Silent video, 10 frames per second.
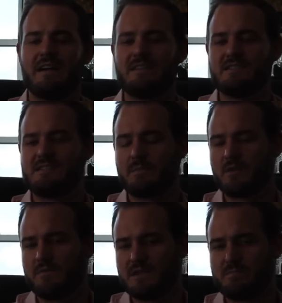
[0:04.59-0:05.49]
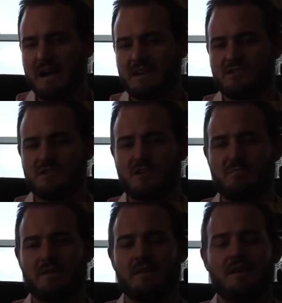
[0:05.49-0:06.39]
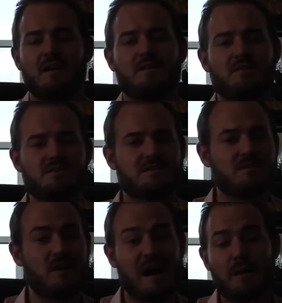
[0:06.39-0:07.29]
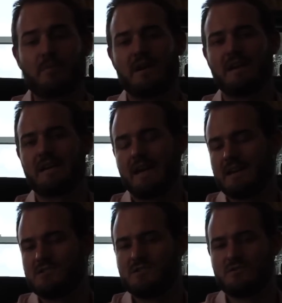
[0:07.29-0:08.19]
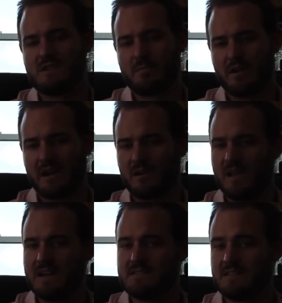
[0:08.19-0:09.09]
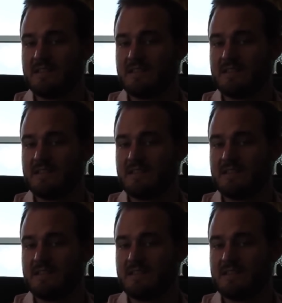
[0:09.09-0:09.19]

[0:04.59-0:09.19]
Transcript: in December of this past year, but they're still operating as two separate airlines,